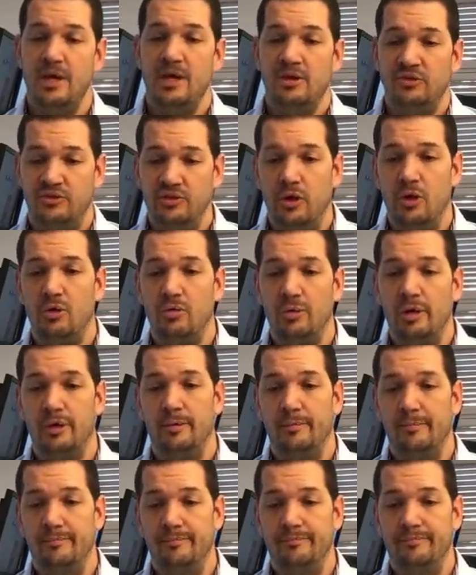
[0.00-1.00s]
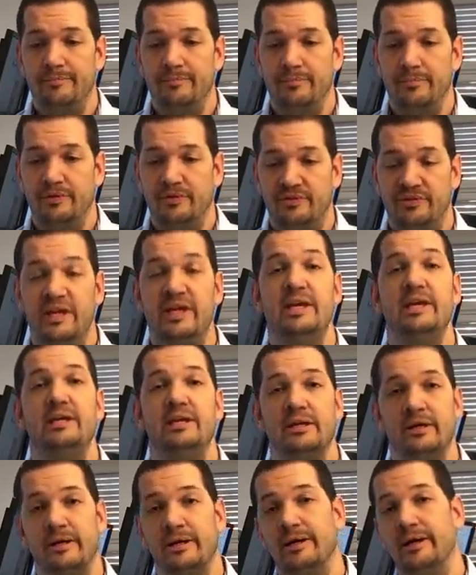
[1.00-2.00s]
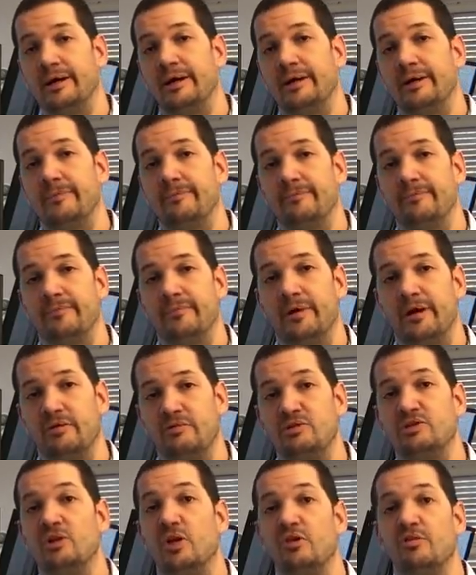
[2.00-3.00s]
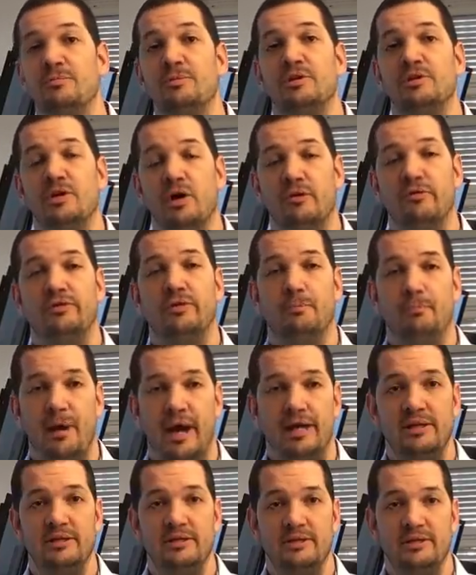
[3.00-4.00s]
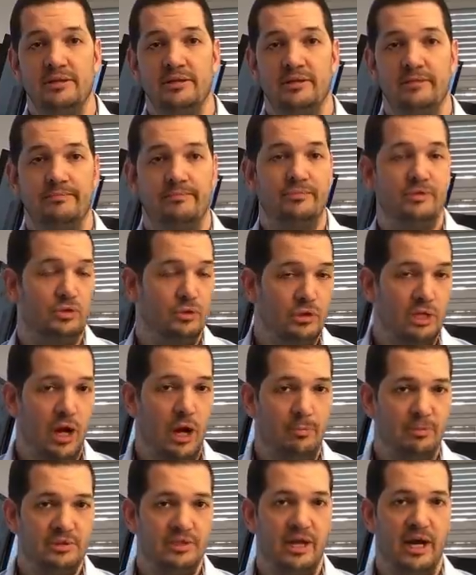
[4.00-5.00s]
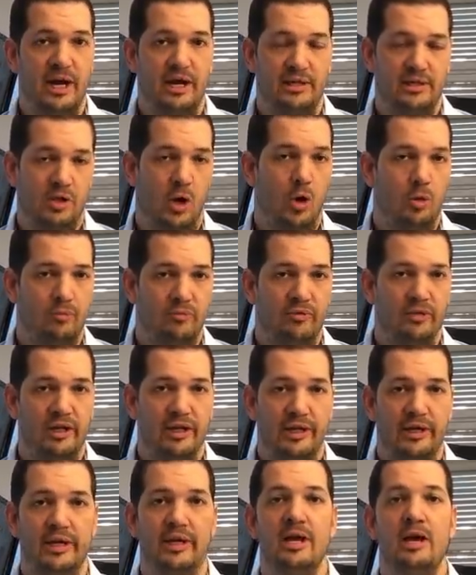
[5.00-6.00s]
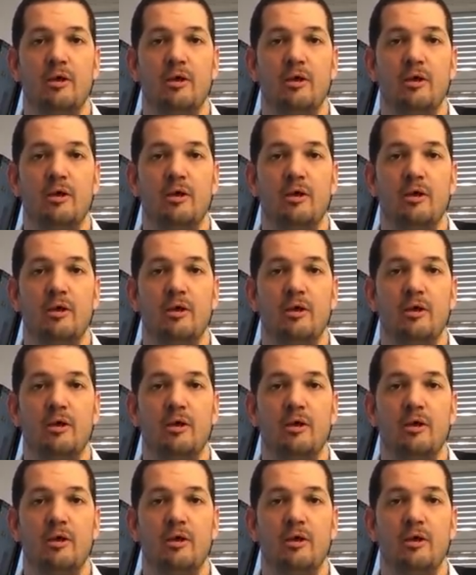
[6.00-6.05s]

So seeing um, a resolvement of the pattern to the upside, hopefully,